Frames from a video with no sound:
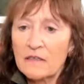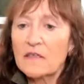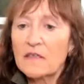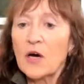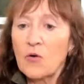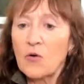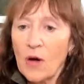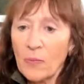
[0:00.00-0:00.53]

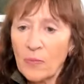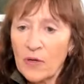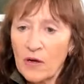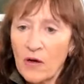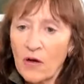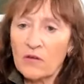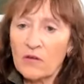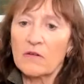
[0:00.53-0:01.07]
go up a
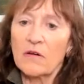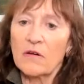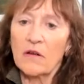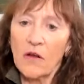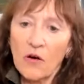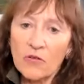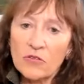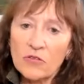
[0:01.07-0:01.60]
lot
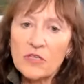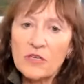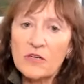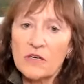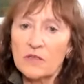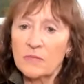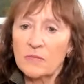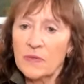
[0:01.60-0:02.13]
long
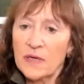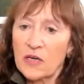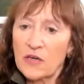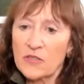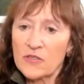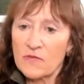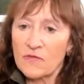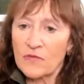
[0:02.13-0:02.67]
term
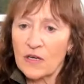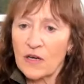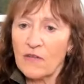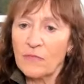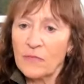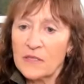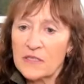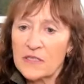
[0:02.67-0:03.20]
because of the
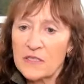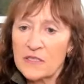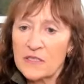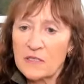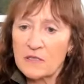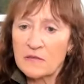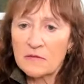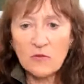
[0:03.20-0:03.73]
government
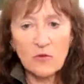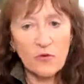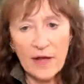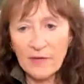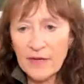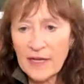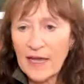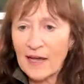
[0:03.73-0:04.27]
is
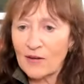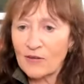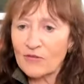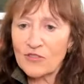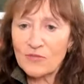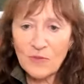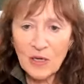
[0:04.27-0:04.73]
crowding out,